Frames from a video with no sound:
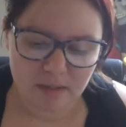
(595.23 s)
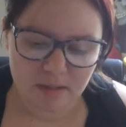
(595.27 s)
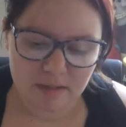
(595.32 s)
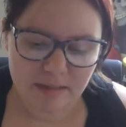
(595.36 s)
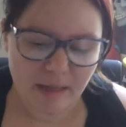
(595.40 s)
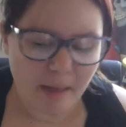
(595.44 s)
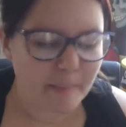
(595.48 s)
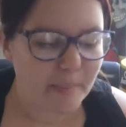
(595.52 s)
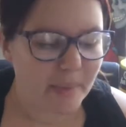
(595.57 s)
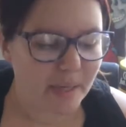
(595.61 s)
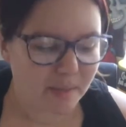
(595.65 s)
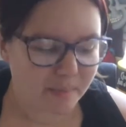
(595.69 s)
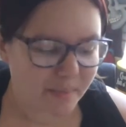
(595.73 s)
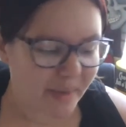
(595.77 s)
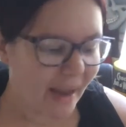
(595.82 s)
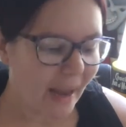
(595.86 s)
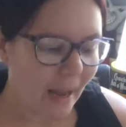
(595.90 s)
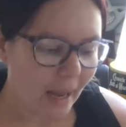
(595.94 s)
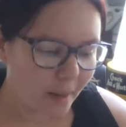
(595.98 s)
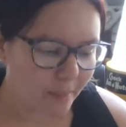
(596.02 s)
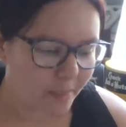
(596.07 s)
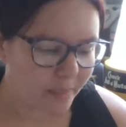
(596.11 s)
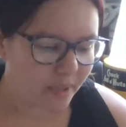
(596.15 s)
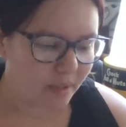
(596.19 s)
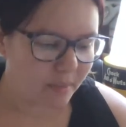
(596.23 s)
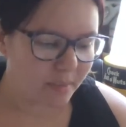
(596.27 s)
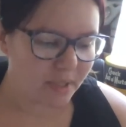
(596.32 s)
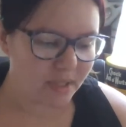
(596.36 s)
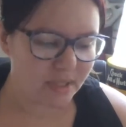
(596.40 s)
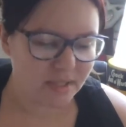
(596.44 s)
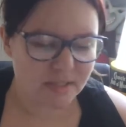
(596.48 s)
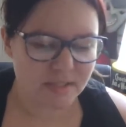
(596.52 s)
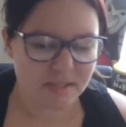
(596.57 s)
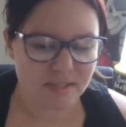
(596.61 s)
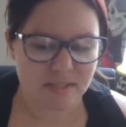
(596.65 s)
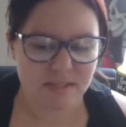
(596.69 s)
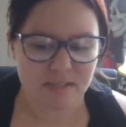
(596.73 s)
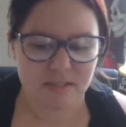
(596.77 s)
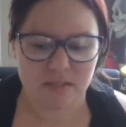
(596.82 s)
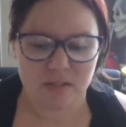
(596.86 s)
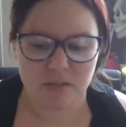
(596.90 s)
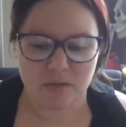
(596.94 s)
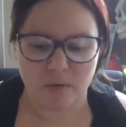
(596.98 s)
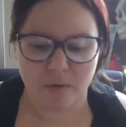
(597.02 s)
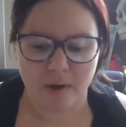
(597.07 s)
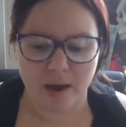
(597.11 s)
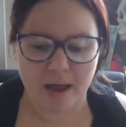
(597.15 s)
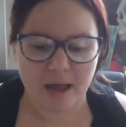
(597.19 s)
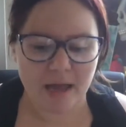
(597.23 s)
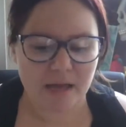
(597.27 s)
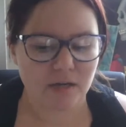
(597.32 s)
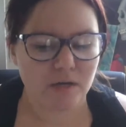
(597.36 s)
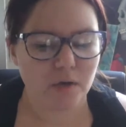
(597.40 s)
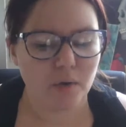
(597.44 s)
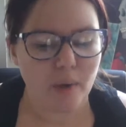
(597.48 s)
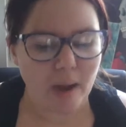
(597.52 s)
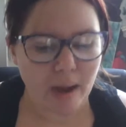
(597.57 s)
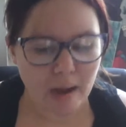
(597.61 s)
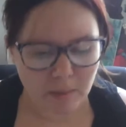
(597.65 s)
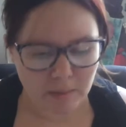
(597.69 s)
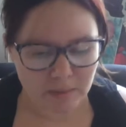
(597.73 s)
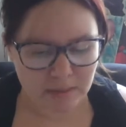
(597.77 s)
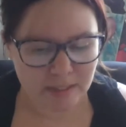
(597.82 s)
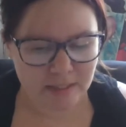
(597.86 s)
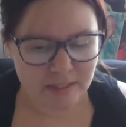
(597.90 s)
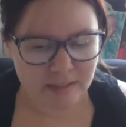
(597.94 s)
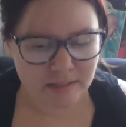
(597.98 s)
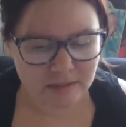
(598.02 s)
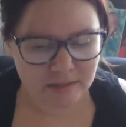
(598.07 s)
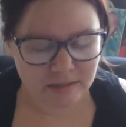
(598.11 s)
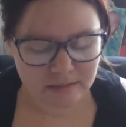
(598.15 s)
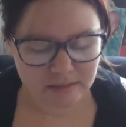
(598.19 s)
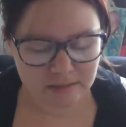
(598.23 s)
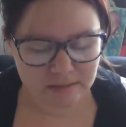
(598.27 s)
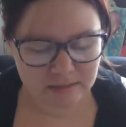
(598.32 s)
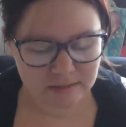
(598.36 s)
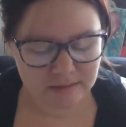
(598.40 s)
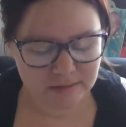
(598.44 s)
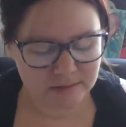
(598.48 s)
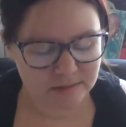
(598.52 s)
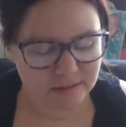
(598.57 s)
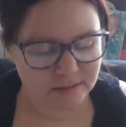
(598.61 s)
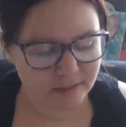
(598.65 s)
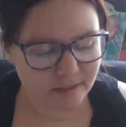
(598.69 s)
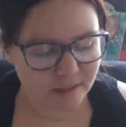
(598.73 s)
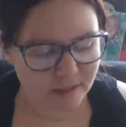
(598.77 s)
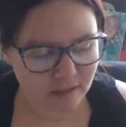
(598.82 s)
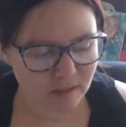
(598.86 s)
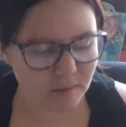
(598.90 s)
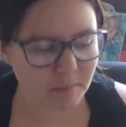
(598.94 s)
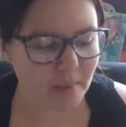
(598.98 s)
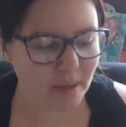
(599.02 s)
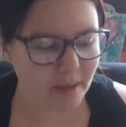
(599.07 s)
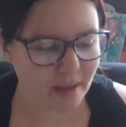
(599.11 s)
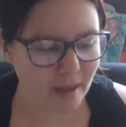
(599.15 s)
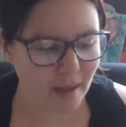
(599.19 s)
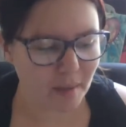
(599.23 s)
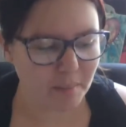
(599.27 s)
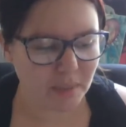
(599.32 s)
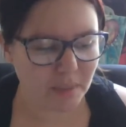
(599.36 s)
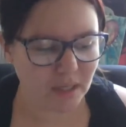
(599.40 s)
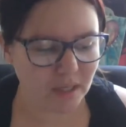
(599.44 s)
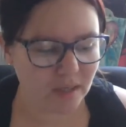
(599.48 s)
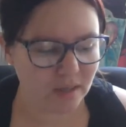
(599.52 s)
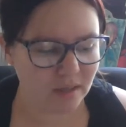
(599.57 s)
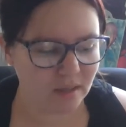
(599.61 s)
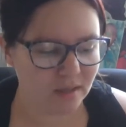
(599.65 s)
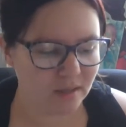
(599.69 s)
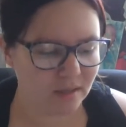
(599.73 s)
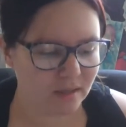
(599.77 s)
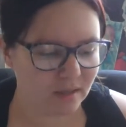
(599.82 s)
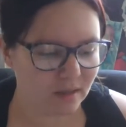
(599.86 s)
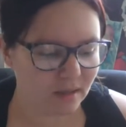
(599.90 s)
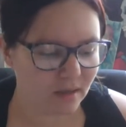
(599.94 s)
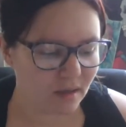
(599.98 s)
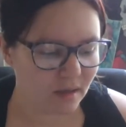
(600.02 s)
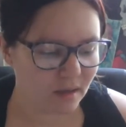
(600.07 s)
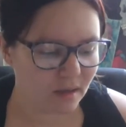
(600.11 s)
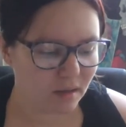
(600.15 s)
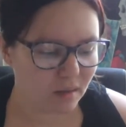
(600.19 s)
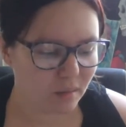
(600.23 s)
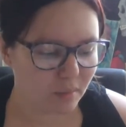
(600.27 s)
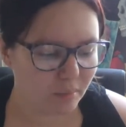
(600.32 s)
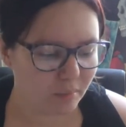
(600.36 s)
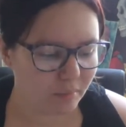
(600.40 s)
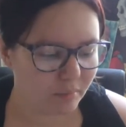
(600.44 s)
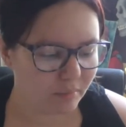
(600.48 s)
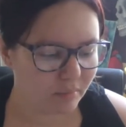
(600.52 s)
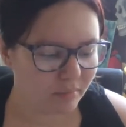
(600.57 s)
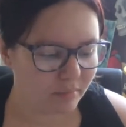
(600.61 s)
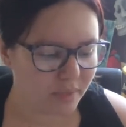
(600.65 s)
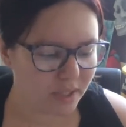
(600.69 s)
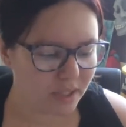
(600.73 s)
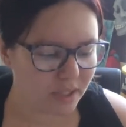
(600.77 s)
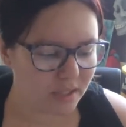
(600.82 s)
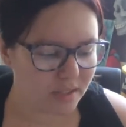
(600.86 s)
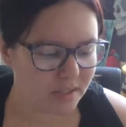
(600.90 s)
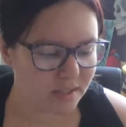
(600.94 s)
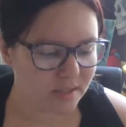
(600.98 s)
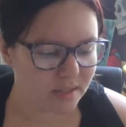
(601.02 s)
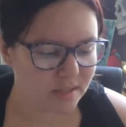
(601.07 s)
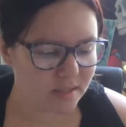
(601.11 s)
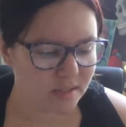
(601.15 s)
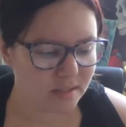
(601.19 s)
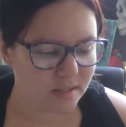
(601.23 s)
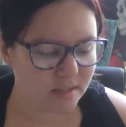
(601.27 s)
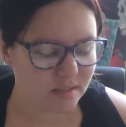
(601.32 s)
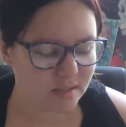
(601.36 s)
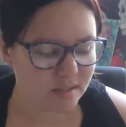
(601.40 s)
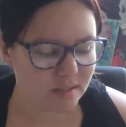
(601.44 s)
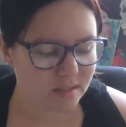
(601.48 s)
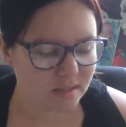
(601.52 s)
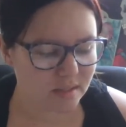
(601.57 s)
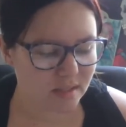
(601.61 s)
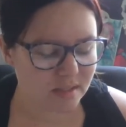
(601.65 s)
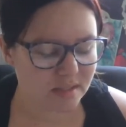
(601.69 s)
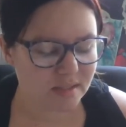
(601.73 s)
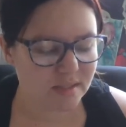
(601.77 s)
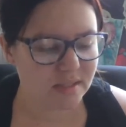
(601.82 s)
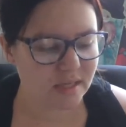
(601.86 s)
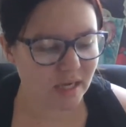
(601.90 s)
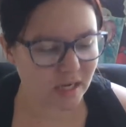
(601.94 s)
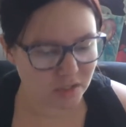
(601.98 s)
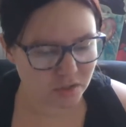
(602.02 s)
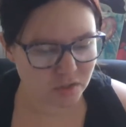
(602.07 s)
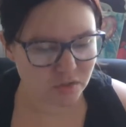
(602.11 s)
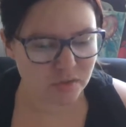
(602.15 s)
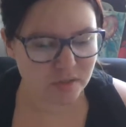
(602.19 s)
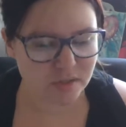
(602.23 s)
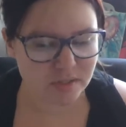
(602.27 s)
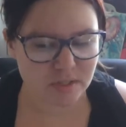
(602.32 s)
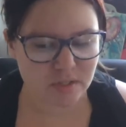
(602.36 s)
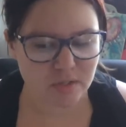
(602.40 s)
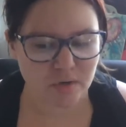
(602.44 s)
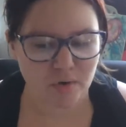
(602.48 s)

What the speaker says: that made me happy because, you know, I had no outlet in Miami because it's dangerous to